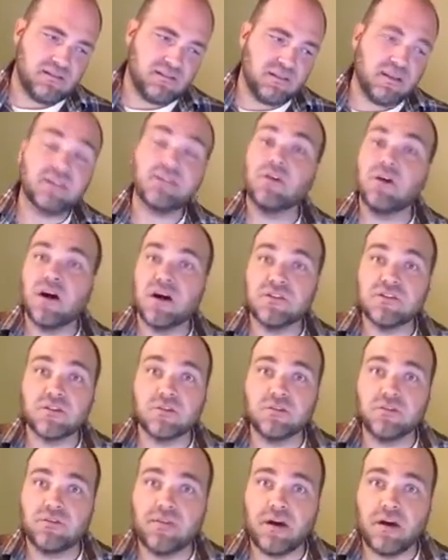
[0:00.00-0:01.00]

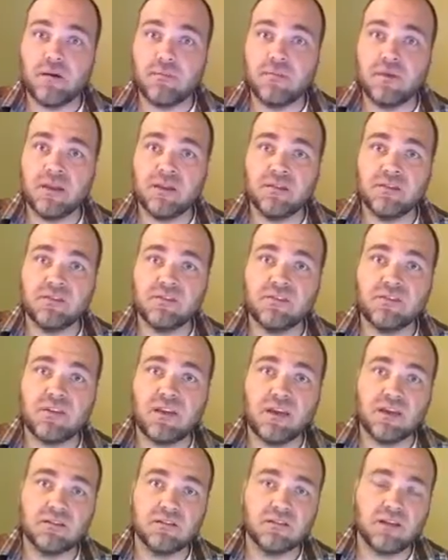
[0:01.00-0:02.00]
technological developments
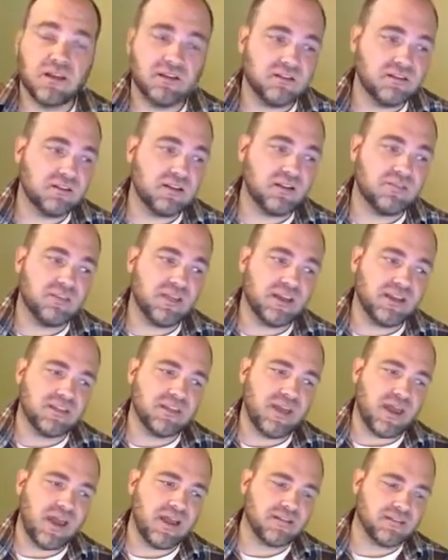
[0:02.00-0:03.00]
and stuff like
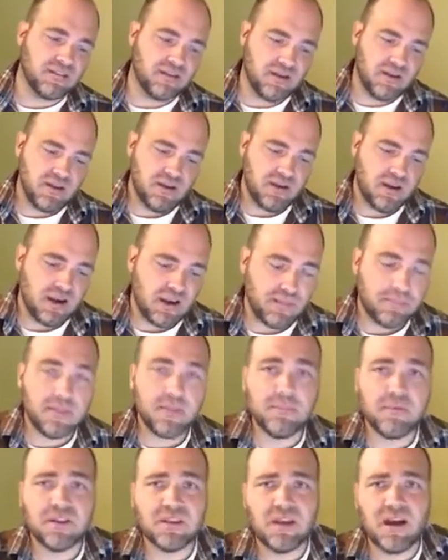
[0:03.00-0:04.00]
that.
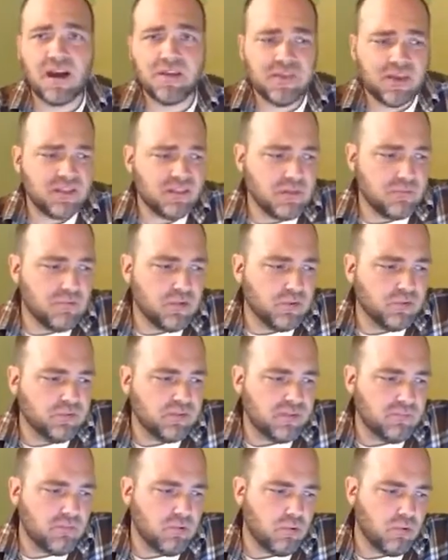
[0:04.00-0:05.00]
But I think the most
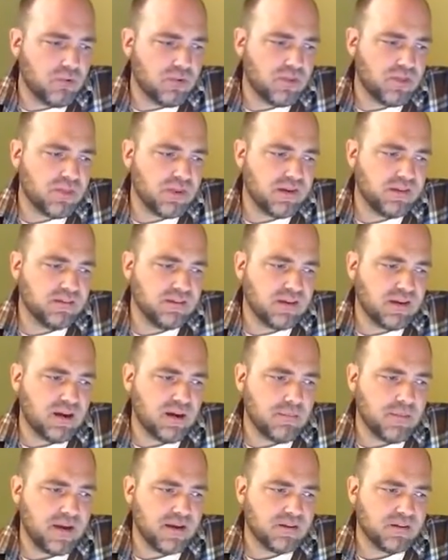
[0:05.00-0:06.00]
important things that
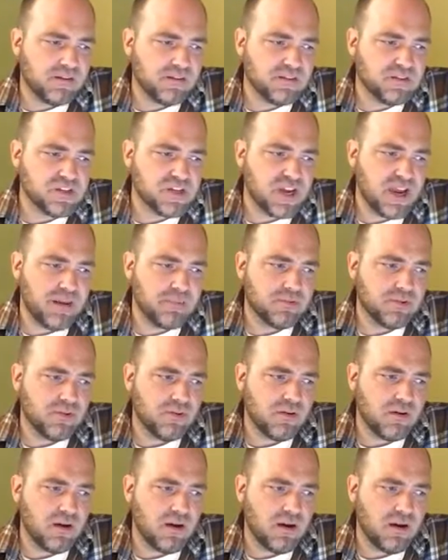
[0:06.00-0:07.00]
come out of this
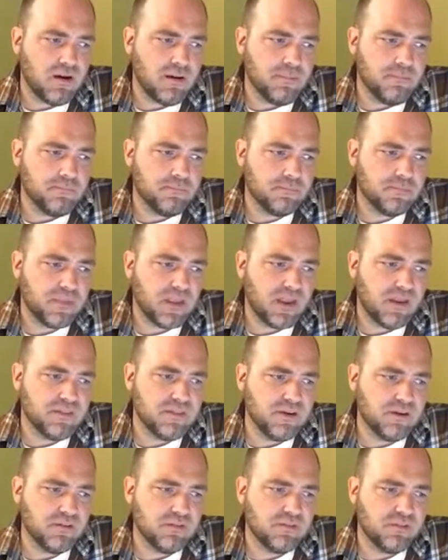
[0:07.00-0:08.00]
chapter and
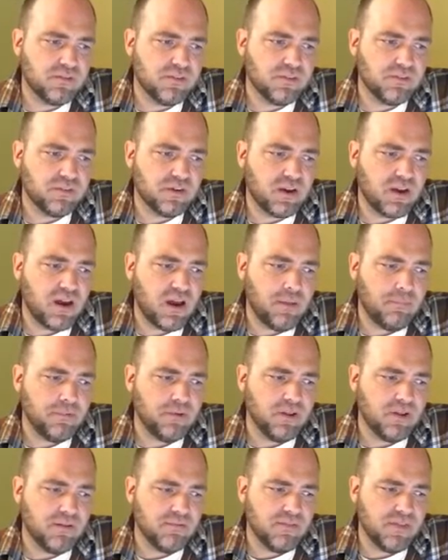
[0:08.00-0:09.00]
there's a
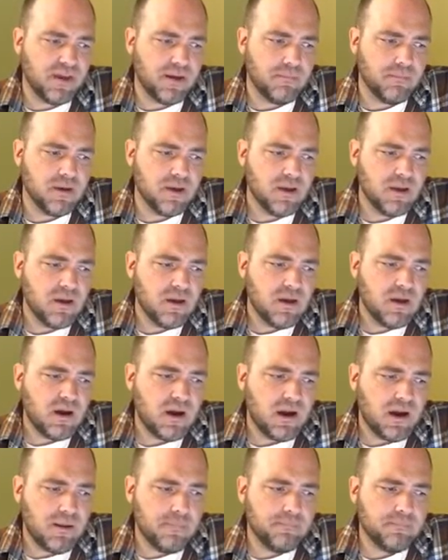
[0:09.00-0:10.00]
couple of them.
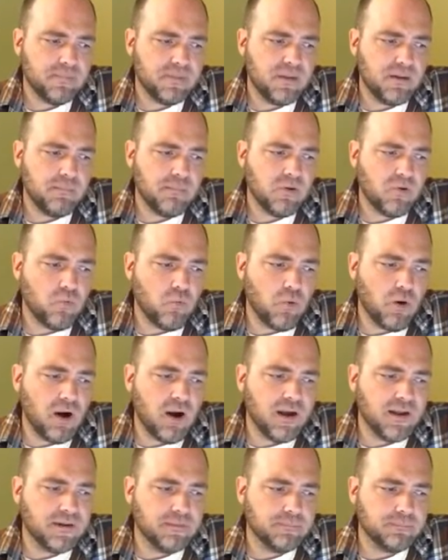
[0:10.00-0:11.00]
Number
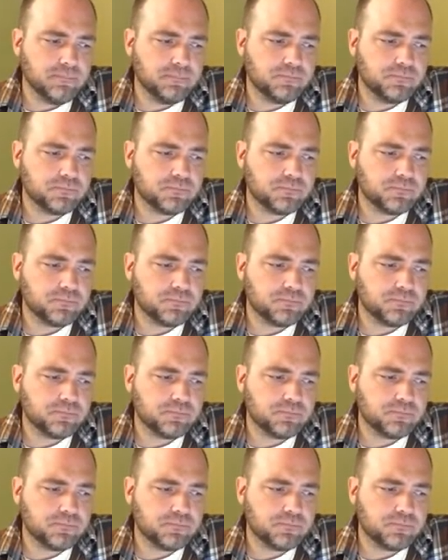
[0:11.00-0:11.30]
one,